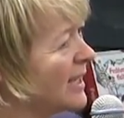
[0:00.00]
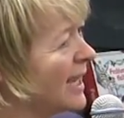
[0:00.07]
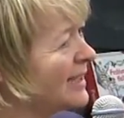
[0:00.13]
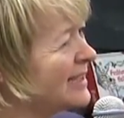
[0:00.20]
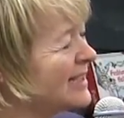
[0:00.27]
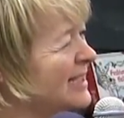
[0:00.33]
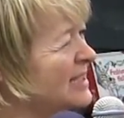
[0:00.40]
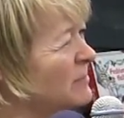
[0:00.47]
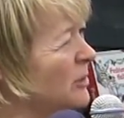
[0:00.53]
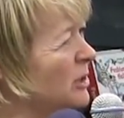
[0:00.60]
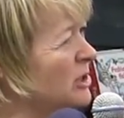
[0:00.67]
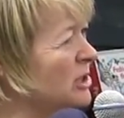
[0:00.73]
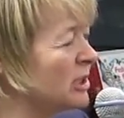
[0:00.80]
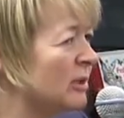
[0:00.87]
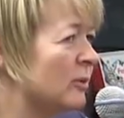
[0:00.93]
And in this
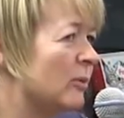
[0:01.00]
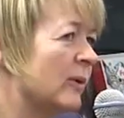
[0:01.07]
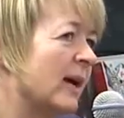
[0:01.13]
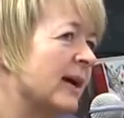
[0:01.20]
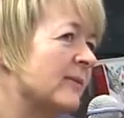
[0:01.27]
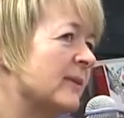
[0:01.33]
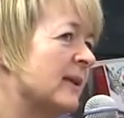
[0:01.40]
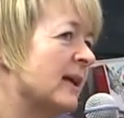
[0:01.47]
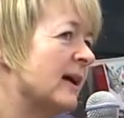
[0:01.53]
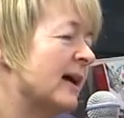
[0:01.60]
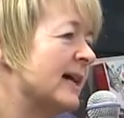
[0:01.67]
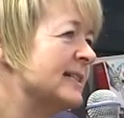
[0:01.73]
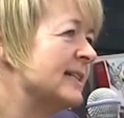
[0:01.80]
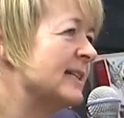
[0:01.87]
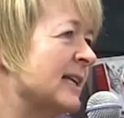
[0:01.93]
book too,
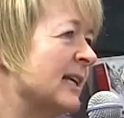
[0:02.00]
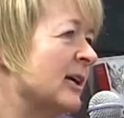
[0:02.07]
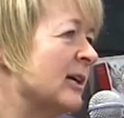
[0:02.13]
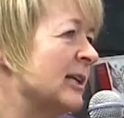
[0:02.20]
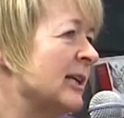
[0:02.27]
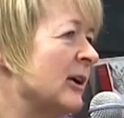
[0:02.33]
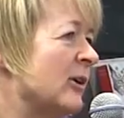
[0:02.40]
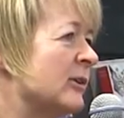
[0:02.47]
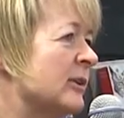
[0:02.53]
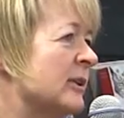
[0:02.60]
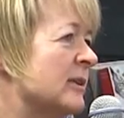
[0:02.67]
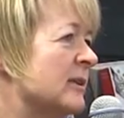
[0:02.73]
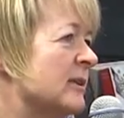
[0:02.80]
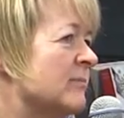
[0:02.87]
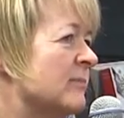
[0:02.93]
I think early on
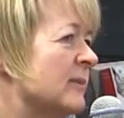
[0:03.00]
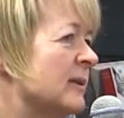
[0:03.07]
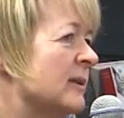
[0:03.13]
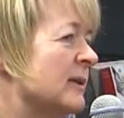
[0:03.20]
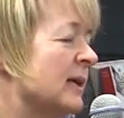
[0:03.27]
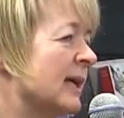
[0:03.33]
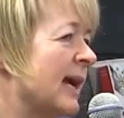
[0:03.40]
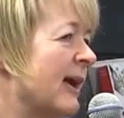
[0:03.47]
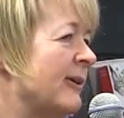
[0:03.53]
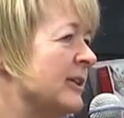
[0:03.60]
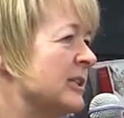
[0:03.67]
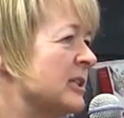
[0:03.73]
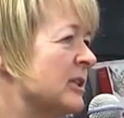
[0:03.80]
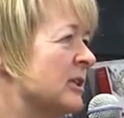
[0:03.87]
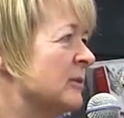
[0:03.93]
that the
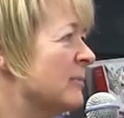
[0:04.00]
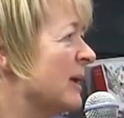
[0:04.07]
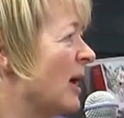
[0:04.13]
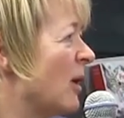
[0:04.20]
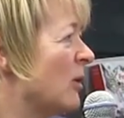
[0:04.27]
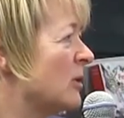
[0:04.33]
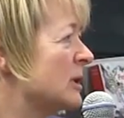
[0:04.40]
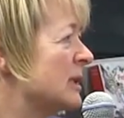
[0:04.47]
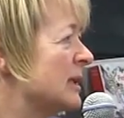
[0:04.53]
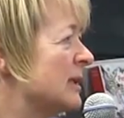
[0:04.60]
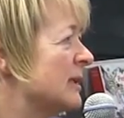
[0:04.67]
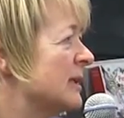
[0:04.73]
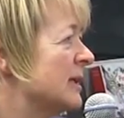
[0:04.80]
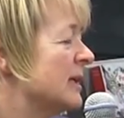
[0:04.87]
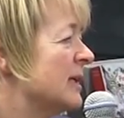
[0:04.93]
characters could be
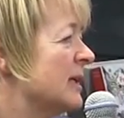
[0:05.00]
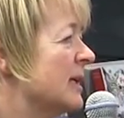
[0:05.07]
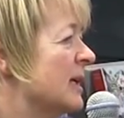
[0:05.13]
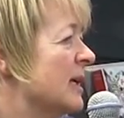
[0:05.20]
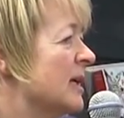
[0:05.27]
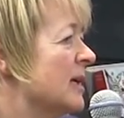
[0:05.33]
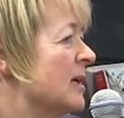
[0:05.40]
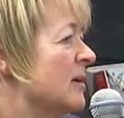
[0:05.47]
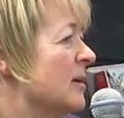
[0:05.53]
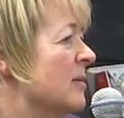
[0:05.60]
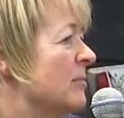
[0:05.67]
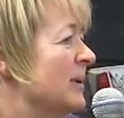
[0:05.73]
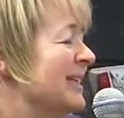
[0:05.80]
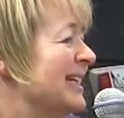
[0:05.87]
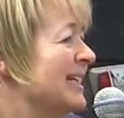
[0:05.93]
older.
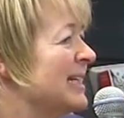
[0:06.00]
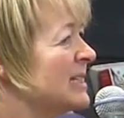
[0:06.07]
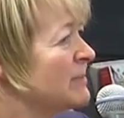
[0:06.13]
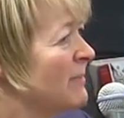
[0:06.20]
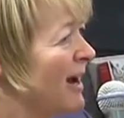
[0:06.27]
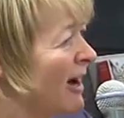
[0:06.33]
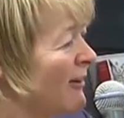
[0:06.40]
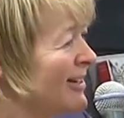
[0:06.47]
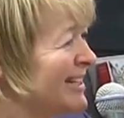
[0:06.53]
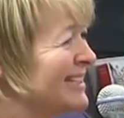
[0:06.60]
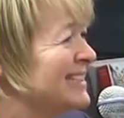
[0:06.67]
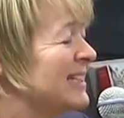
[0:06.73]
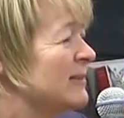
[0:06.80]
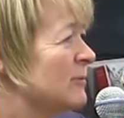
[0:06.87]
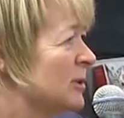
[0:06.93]
But Lilian's married. I
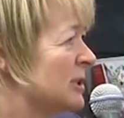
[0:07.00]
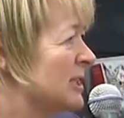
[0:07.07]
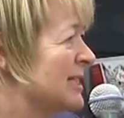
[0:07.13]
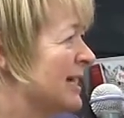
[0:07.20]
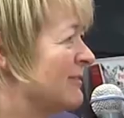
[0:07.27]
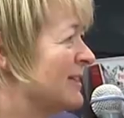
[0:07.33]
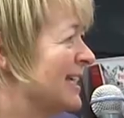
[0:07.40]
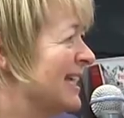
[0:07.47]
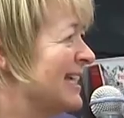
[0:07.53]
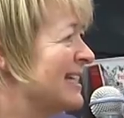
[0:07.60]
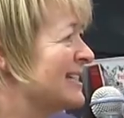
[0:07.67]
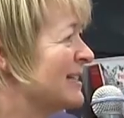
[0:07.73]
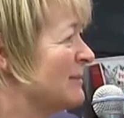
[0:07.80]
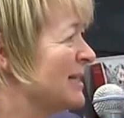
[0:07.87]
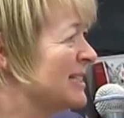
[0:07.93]
didn't want her to have
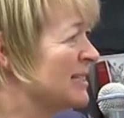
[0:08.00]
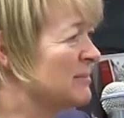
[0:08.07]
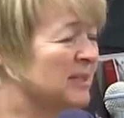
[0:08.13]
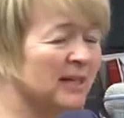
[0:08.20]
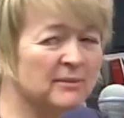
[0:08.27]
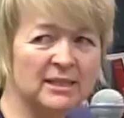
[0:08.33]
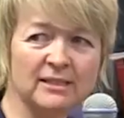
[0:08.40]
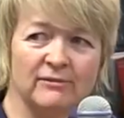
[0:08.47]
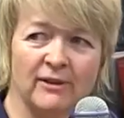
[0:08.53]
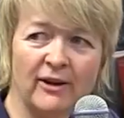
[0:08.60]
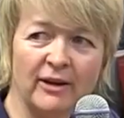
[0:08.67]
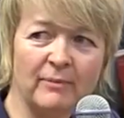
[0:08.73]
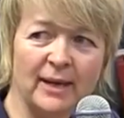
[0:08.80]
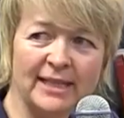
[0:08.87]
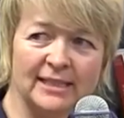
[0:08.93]
kids. I mean, sometimes it's
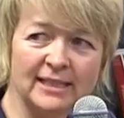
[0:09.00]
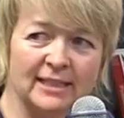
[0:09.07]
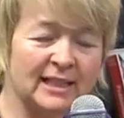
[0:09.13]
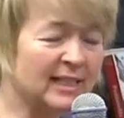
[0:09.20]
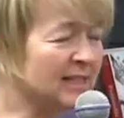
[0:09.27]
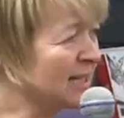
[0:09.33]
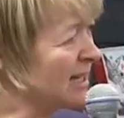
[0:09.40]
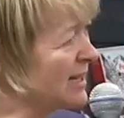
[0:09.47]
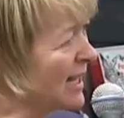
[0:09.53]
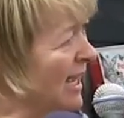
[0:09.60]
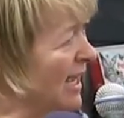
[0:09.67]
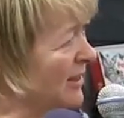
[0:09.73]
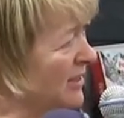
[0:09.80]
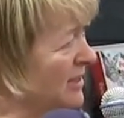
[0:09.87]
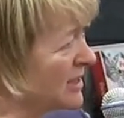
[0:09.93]
very basic things like
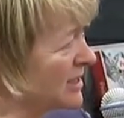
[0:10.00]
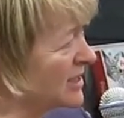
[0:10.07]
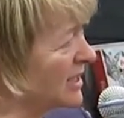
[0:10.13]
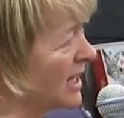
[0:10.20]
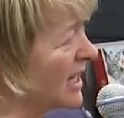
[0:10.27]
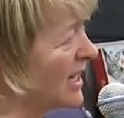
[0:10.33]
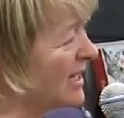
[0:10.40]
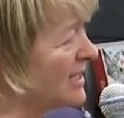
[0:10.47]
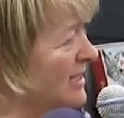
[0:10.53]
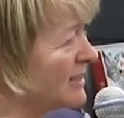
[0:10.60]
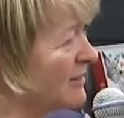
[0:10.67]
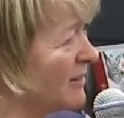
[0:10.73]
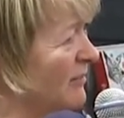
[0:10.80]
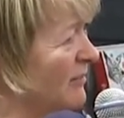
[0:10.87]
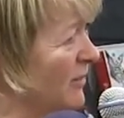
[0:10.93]
that that decide
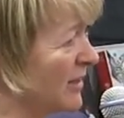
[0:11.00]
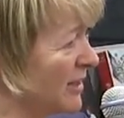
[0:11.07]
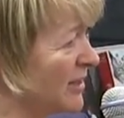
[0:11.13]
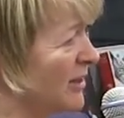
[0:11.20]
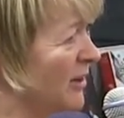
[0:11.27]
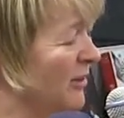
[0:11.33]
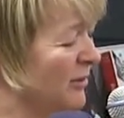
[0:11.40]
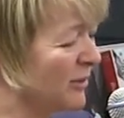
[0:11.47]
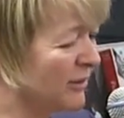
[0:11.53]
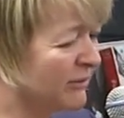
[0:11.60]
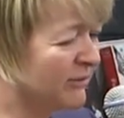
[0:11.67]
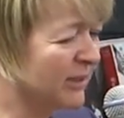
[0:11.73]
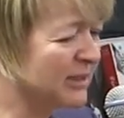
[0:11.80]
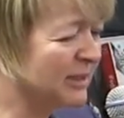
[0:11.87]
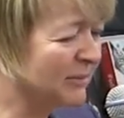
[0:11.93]
you know,
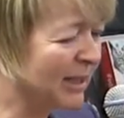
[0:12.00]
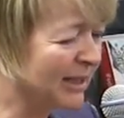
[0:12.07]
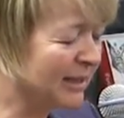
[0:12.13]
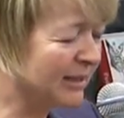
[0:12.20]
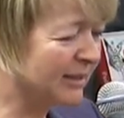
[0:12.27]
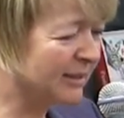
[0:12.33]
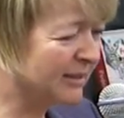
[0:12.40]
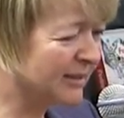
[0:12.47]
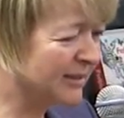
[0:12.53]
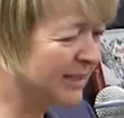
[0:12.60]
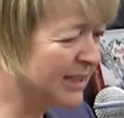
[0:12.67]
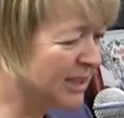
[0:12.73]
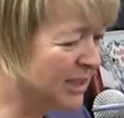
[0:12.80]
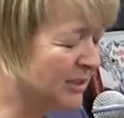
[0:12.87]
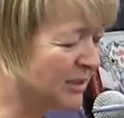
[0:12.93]
fundamental
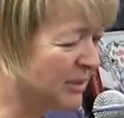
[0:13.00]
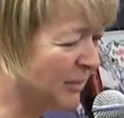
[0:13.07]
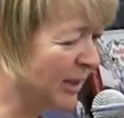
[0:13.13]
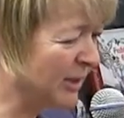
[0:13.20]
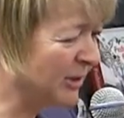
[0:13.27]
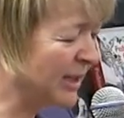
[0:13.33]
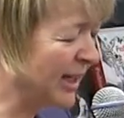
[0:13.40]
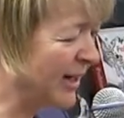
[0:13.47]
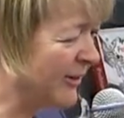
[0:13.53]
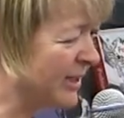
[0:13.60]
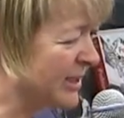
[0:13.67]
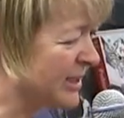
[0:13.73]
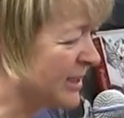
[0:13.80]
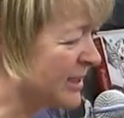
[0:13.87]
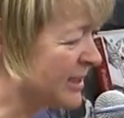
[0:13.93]
issues about your
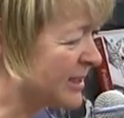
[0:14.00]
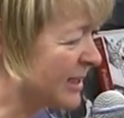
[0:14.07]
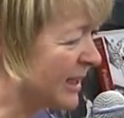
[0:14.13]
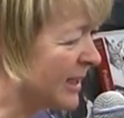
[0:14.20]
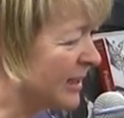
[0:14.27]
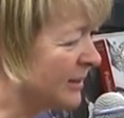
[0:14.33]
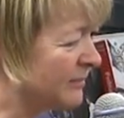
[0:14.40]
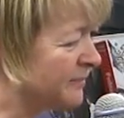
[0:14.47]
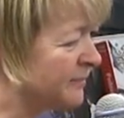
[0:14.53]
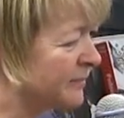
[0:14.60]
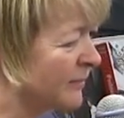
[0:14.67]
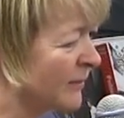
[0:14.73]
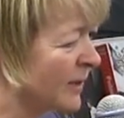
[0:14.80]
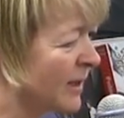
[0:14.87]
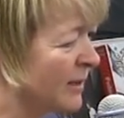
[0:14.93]
characters. Um,
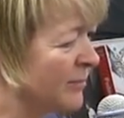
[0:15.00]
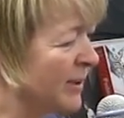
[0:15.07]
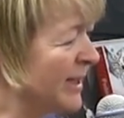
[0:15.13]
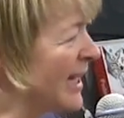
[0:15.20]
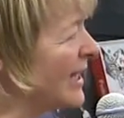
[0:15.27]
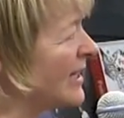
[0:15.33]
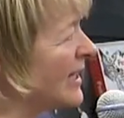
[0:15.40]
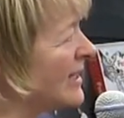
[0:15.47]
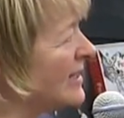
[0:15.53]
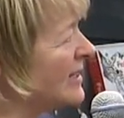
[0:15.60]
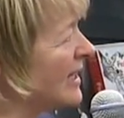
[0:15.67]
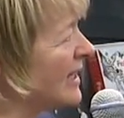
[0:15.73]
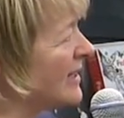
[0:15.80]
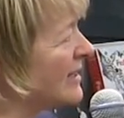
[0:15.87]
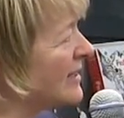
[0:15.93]
but yeah, they
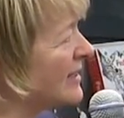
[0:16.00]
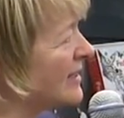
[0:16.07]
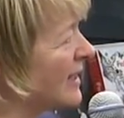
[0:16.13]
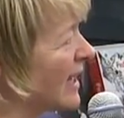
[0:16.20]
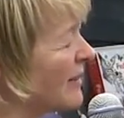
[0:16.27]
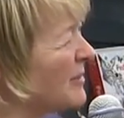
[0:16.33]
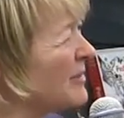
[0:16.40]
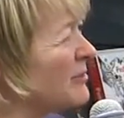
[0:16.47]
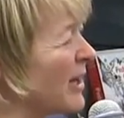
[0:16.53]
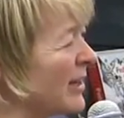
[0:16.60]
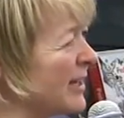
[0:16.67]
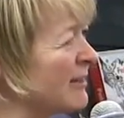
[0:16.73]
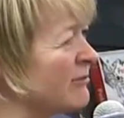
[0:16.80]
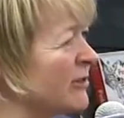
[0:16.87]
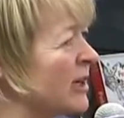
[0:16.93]
they. I mean, I
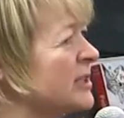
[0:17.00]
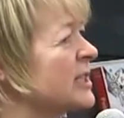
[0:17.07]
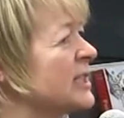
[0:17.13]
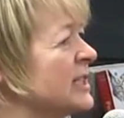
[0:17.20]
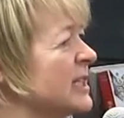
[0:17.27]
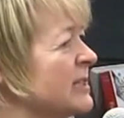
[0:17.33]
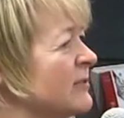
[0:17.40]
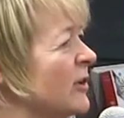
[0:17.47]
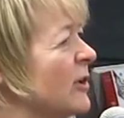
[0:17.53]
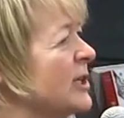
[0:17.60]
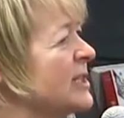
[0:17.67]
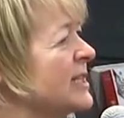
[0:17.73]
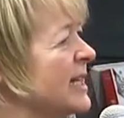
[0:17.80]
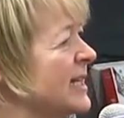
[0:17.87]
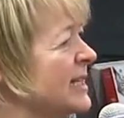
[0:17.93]
think Frances's
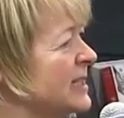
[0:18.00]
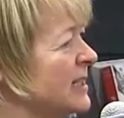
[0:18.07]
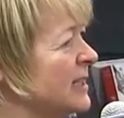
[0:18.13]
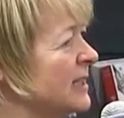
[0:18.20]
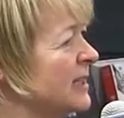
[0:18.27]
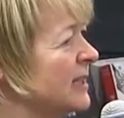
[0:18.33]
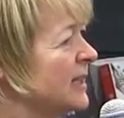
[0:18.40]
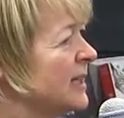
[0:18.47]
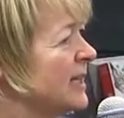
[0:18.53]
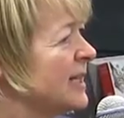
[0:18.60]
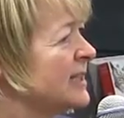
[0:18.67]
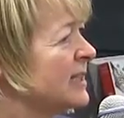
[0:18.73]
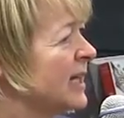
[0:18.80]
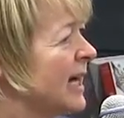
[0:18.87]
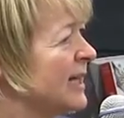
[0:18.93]
voice is a
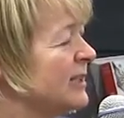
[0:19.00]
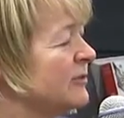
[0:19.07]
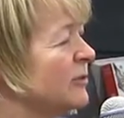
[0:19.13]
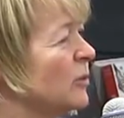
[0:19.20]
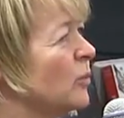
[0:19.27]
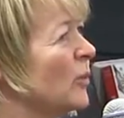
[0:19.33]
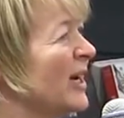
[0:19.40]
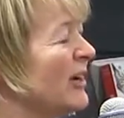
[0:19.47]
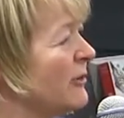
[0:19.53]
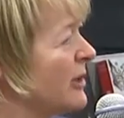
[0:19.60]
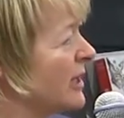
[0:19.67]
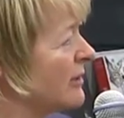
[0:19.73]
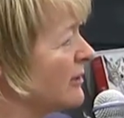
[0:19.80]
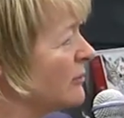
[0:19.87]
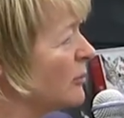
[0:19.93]
is a kind of a
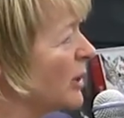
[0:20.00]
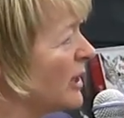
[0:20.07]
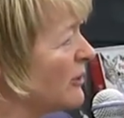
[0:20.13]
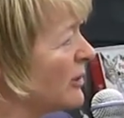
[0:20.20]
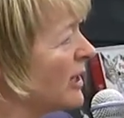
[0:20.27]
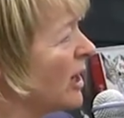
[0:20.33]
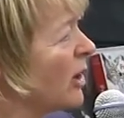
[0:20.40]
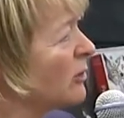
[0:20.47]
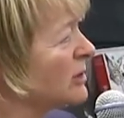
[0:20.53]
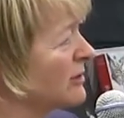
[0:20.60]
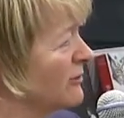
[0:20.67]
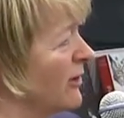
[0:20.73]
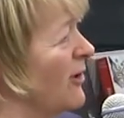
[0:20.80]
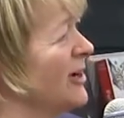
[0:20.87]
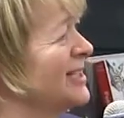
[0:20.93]
wearier, wearier older
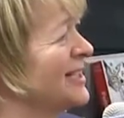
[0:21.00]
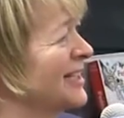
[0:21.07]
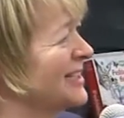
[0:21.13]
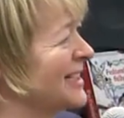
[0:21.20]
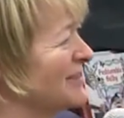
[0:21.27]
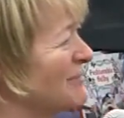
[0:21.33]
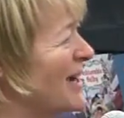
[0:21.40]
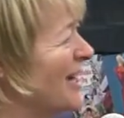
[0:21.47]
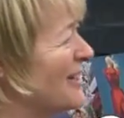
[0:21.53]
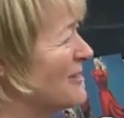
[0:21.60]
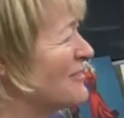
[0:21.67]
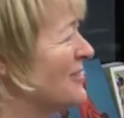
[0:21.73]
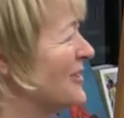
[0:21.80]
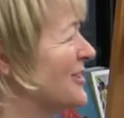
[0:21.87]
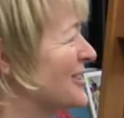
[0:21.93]
voice because it's my
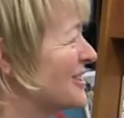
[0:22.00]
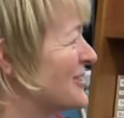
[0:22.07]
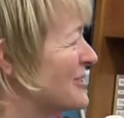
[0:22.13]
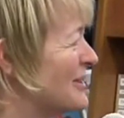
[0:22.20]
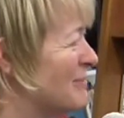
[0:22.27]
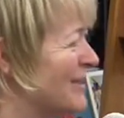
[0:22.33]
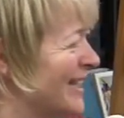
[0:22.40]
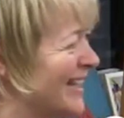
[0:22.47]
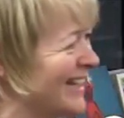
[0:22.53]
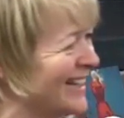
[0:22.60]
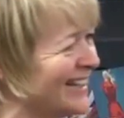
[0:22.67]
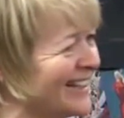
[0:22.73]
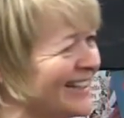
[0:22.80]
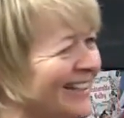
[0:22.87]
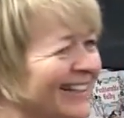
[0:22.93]
own voice creeping
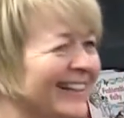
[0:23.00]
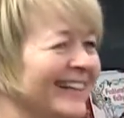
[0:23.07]
in.